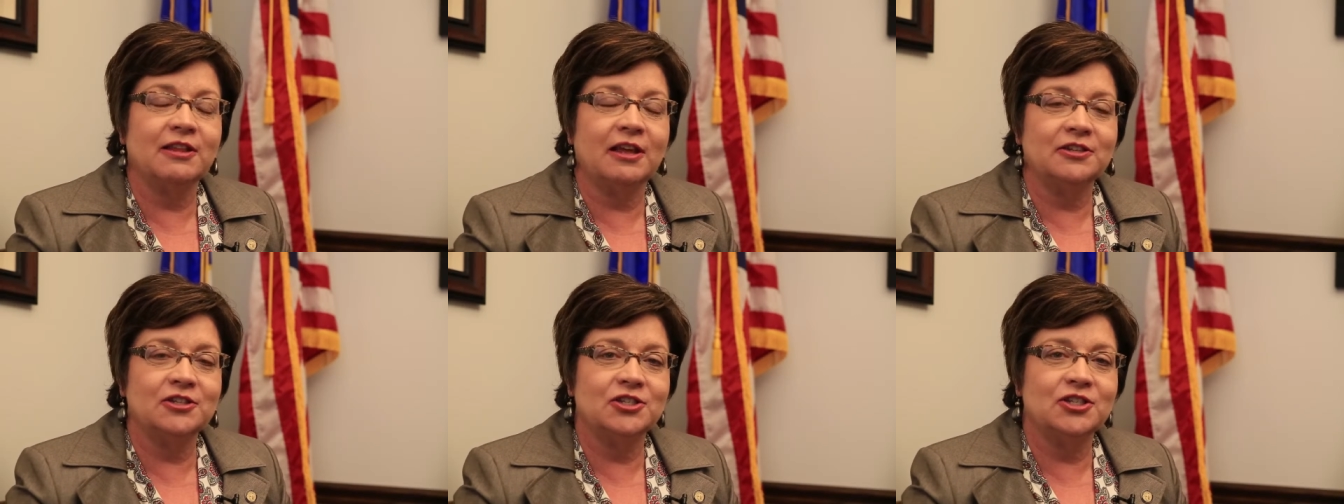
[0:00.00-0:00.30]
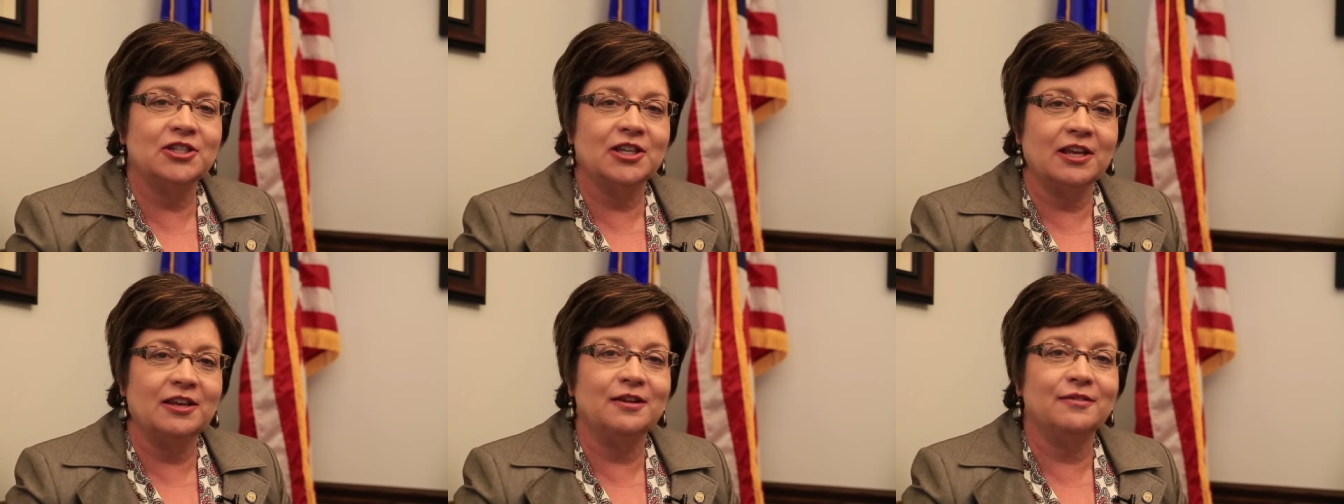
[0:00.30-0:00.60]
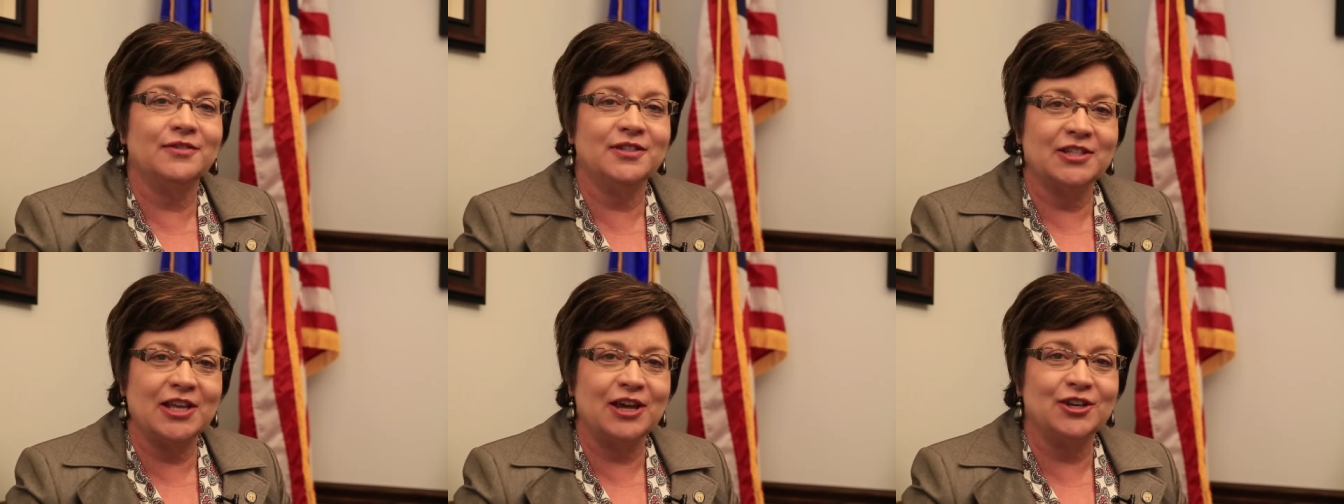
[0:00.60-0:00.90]

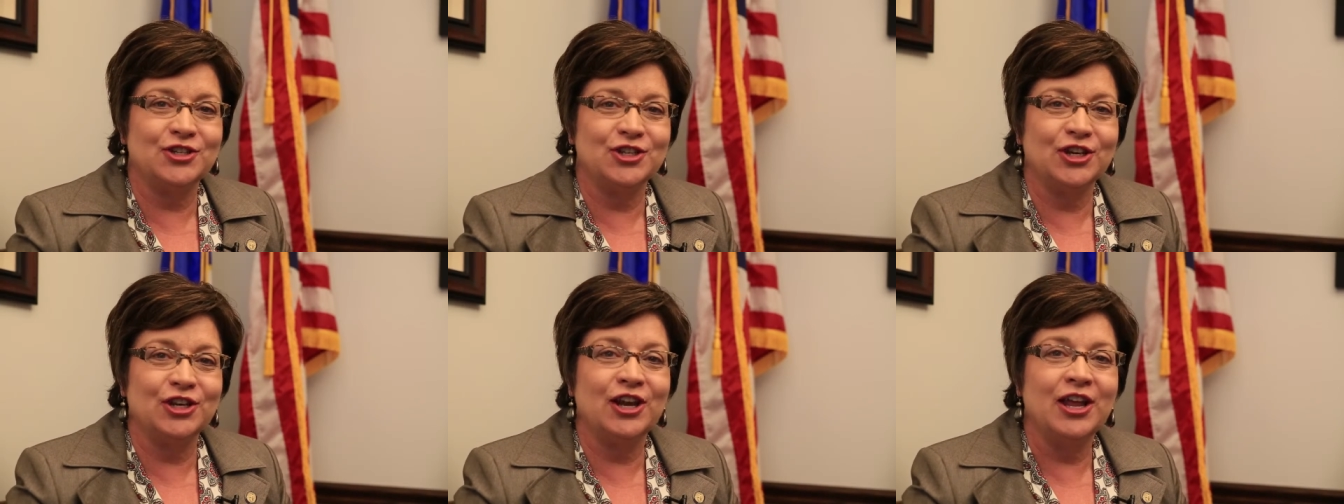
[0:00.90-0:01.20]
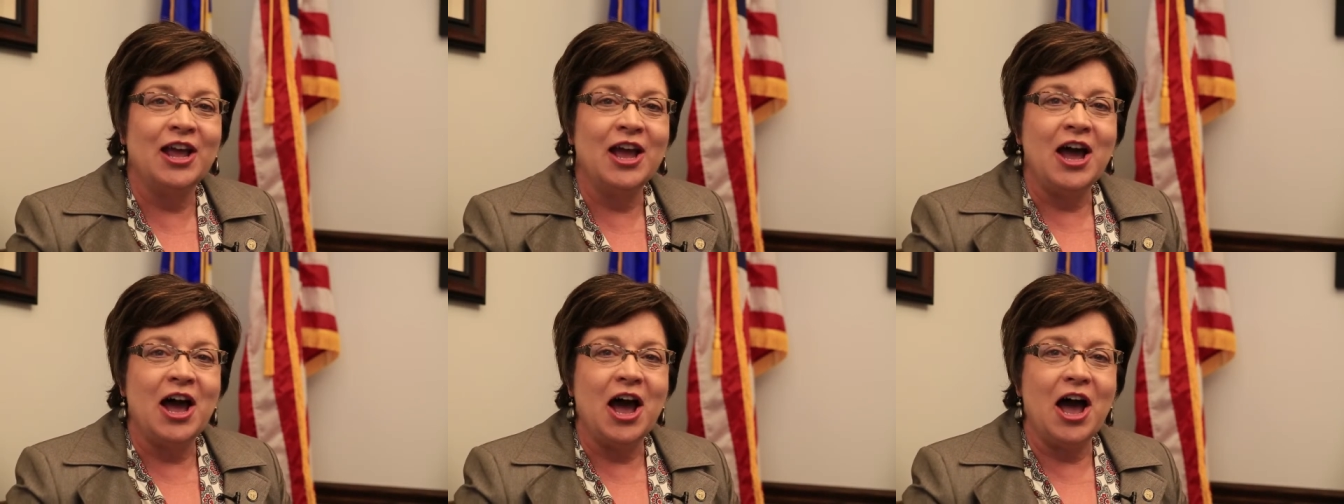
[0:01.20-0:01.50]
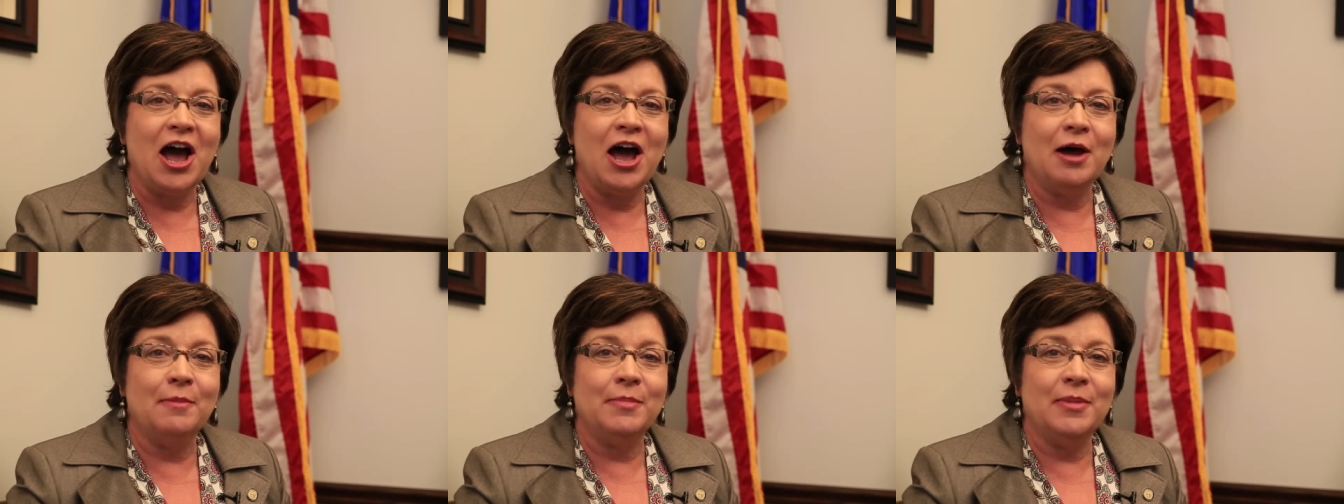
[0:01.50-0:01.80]
legislative session.
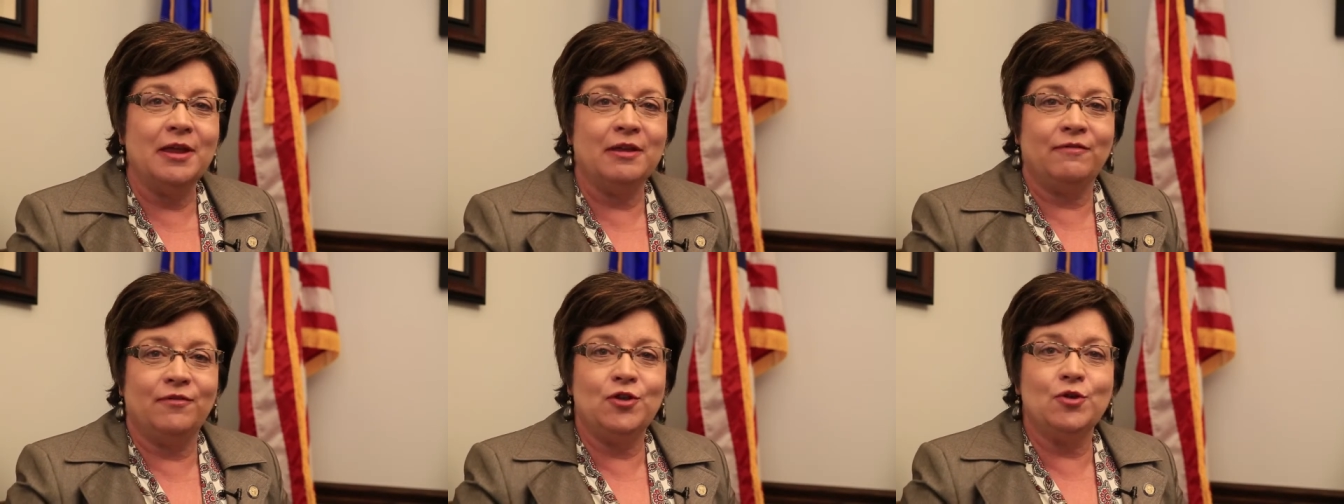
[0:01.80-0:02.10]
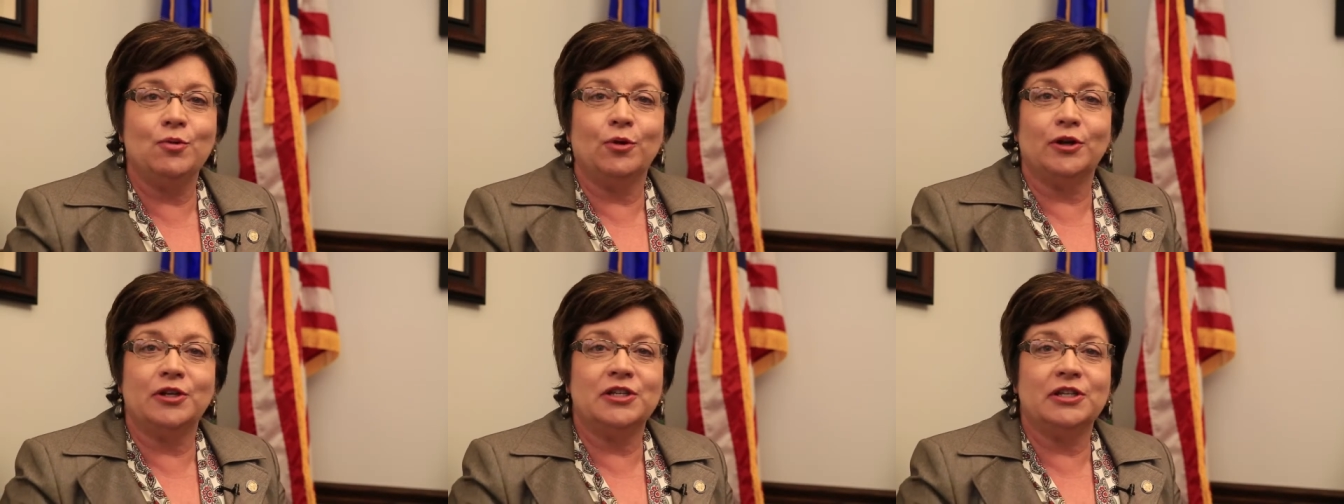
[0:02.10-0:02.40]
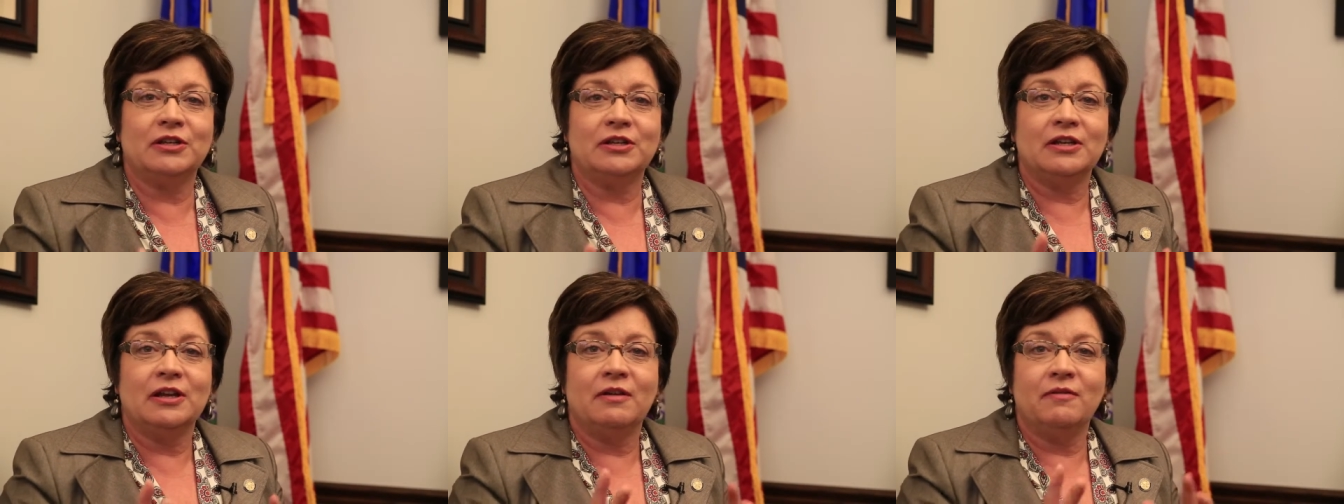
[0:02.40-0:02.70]
Um, if you were
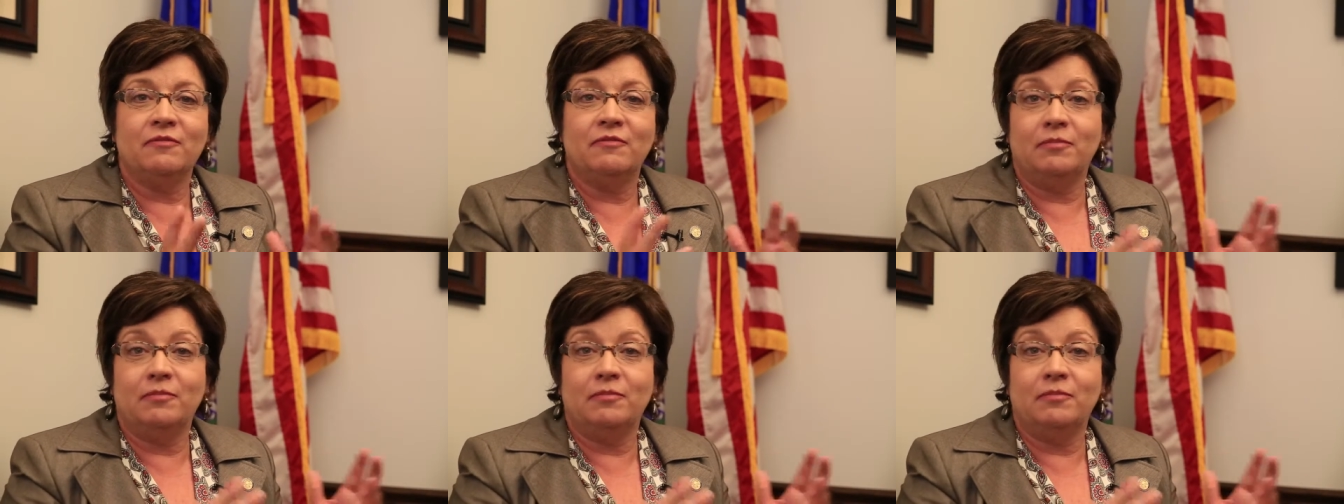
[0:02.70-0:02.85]
to